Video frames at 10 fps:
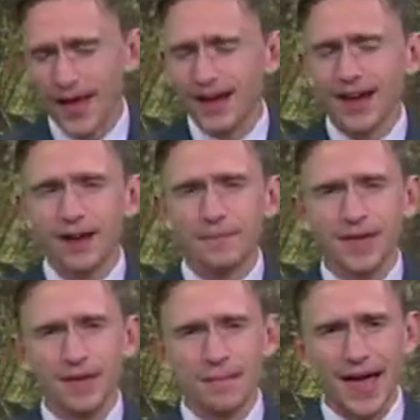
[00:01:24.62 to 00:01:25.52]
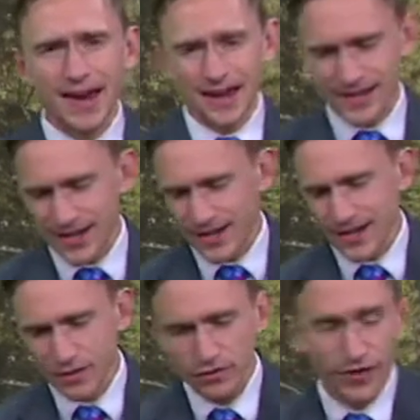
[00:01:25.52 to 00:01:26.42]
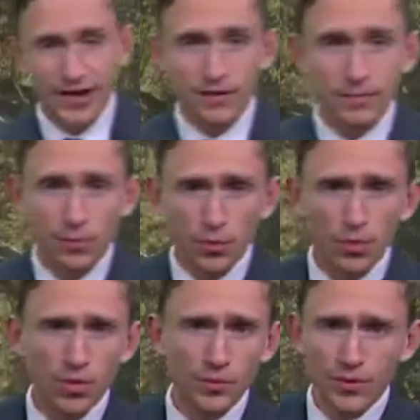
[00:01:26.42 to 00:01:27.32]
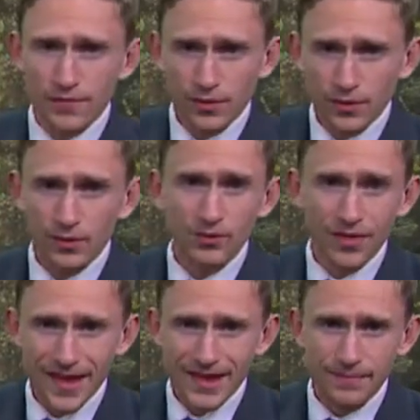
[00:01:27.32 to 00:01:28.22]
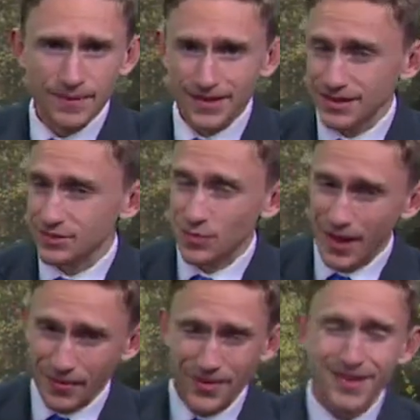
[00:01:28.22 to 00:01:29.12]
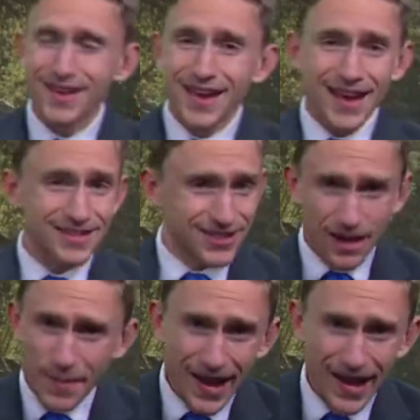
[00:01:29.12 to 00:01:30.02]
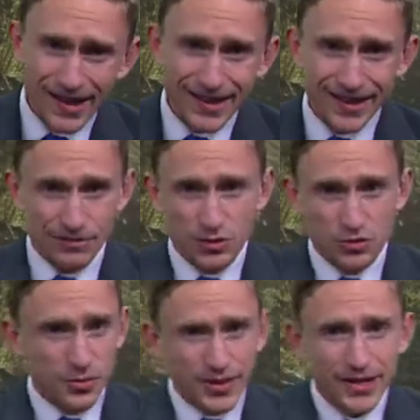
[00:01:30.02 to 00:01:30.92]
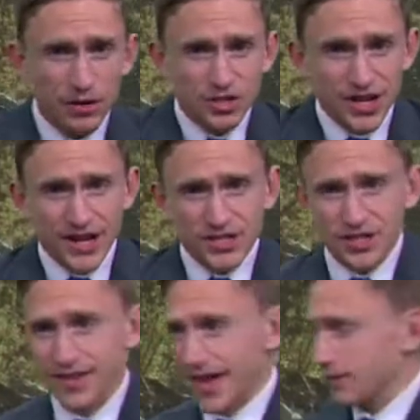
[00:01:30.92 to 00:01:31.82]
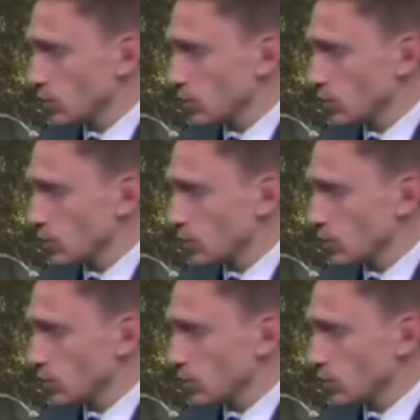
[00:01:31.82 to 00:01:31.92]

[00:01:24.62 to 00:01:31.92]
May not be a bad idea to either find a pool, a river, or lake because, well, it's going to be hot again. There's really no changing that.